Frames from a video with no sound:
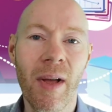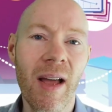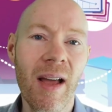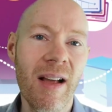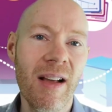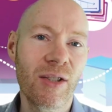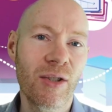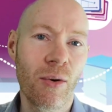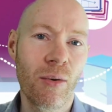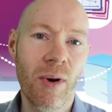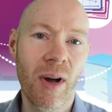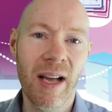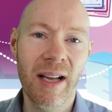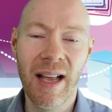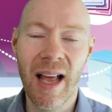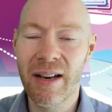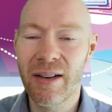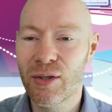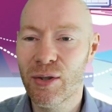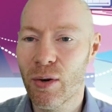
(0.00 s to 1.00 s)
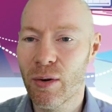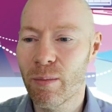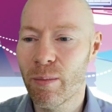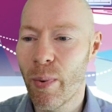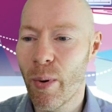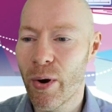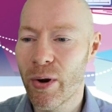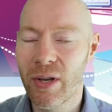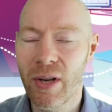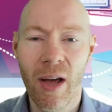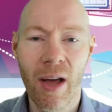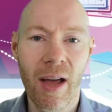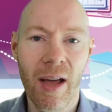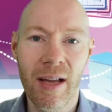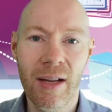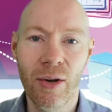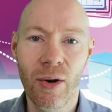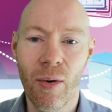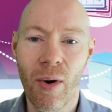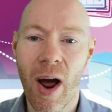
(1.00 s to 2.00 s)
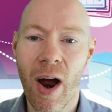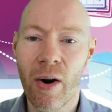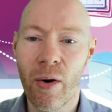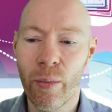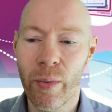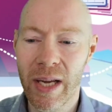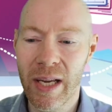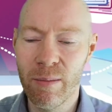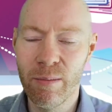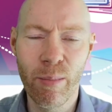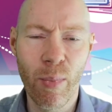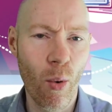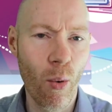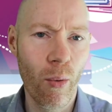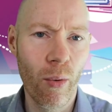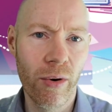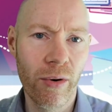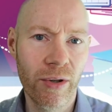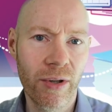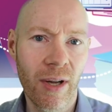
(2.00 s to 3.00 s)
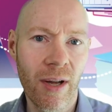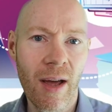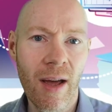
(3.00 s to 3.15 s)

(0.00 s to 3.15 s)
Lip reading: So at a certain point, are we bored?